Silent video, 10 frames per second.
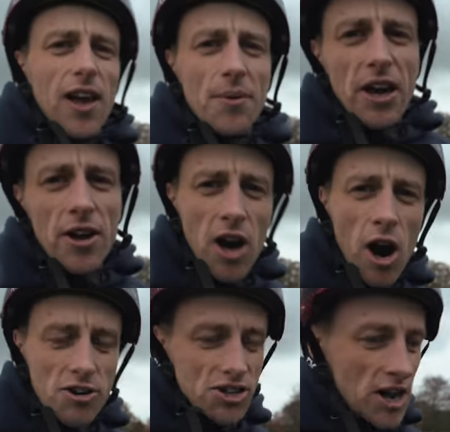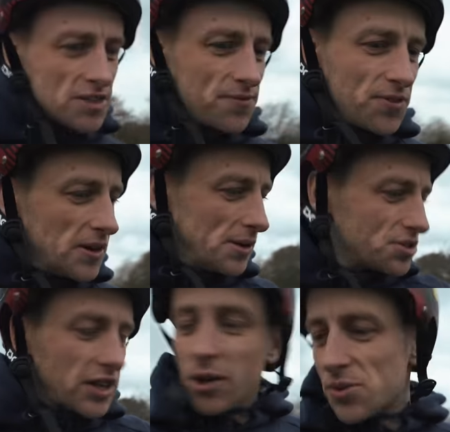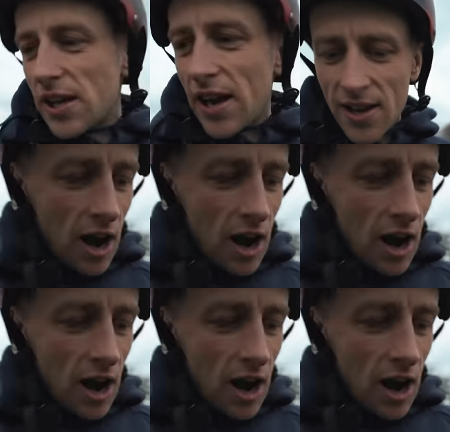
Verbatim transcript: There we go, Kara showing us a few little skills there.